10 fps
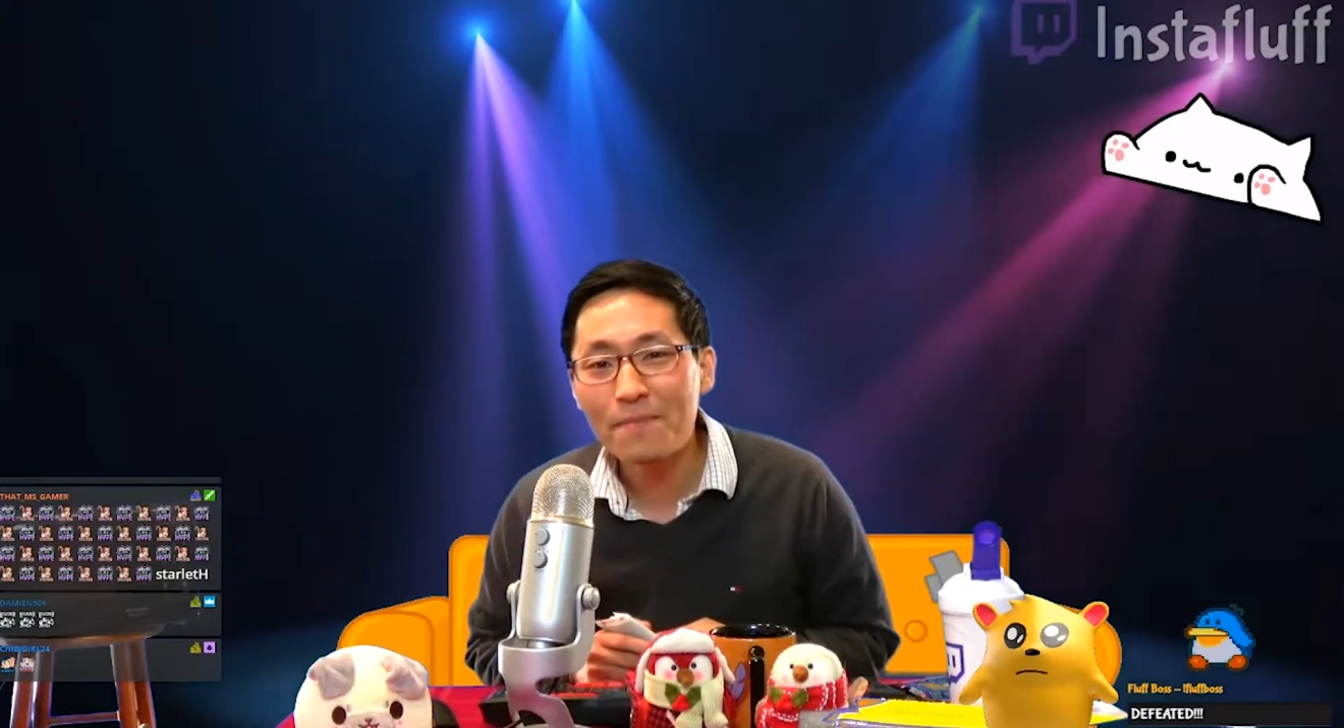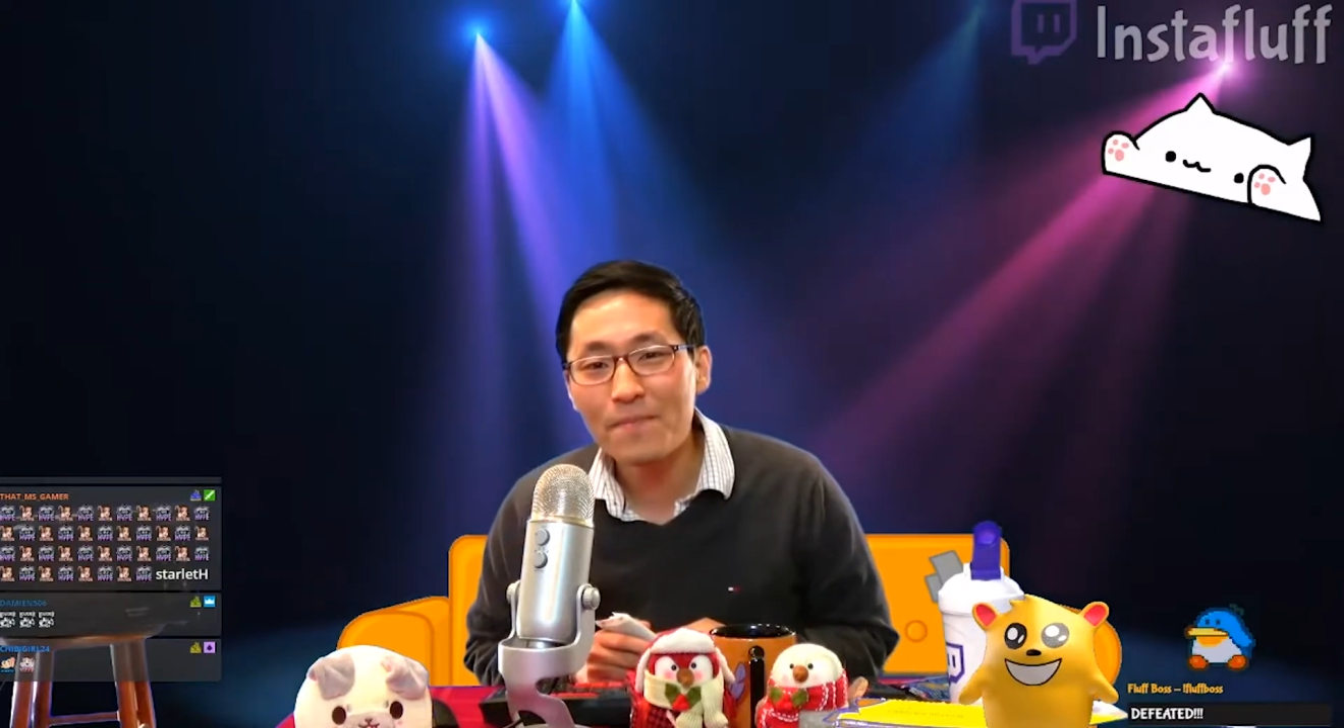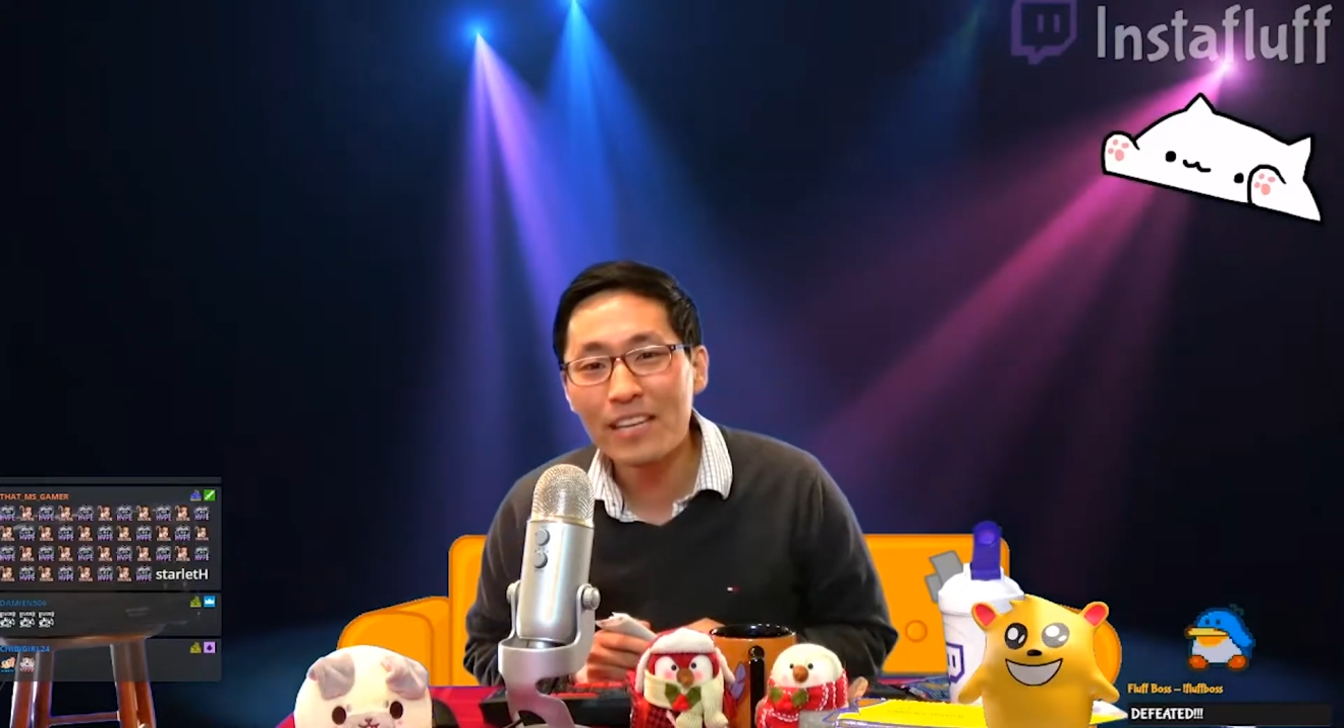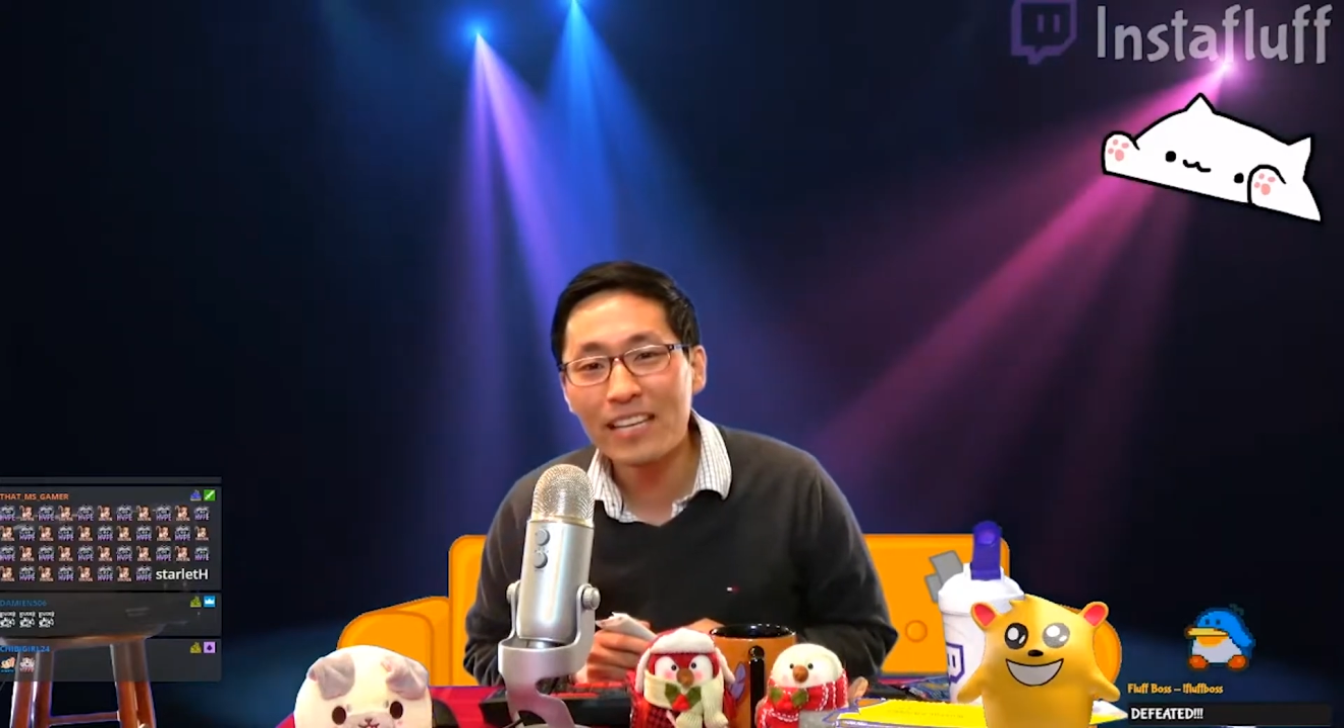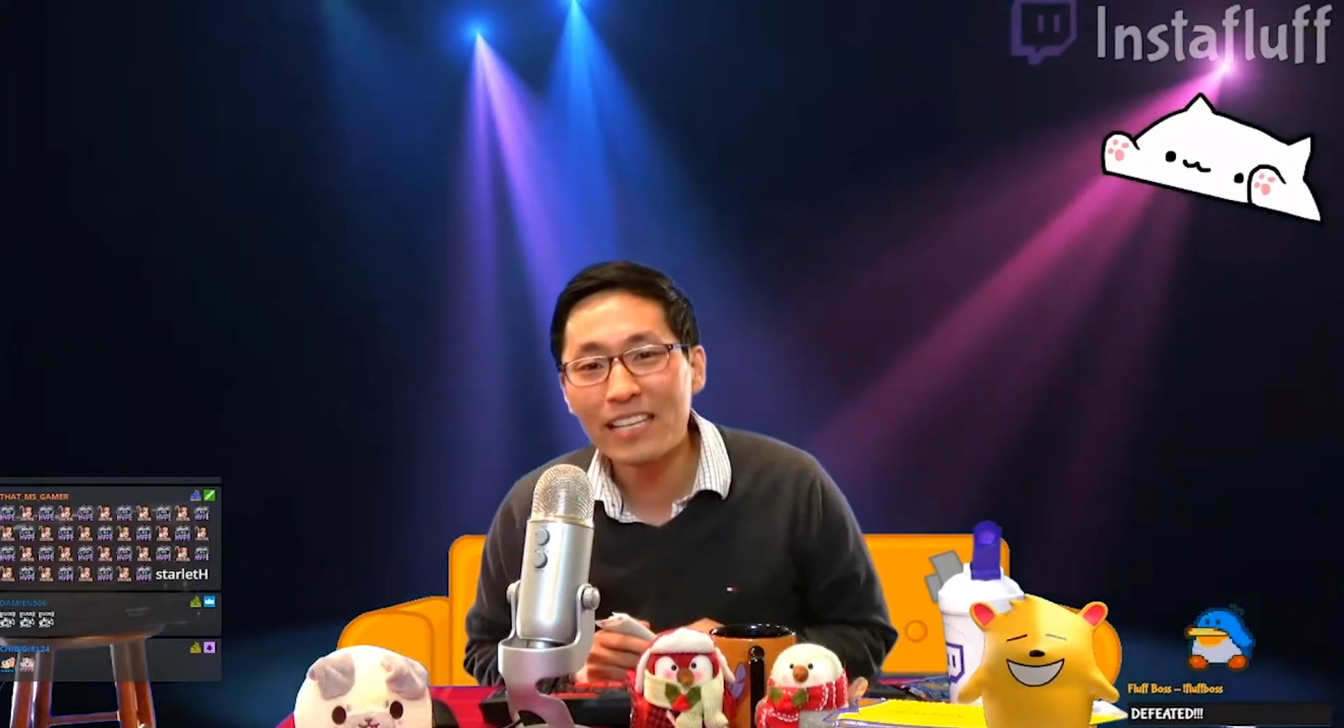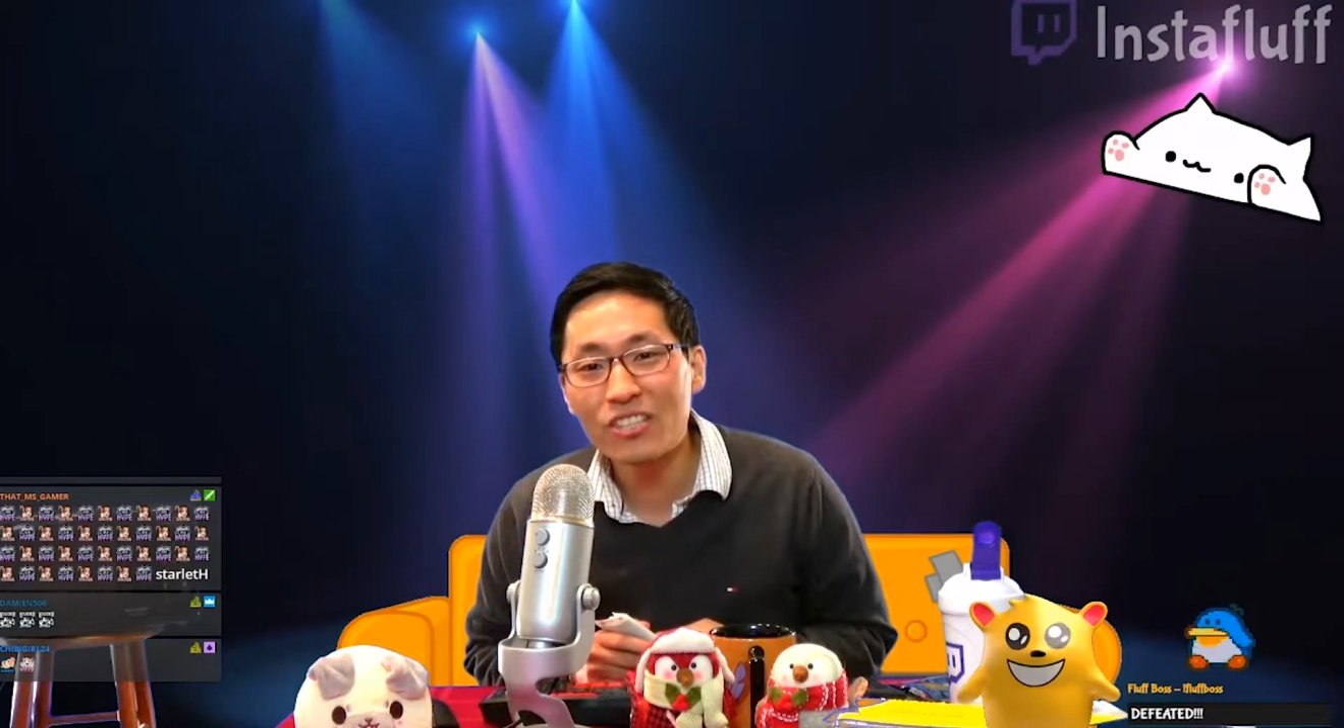me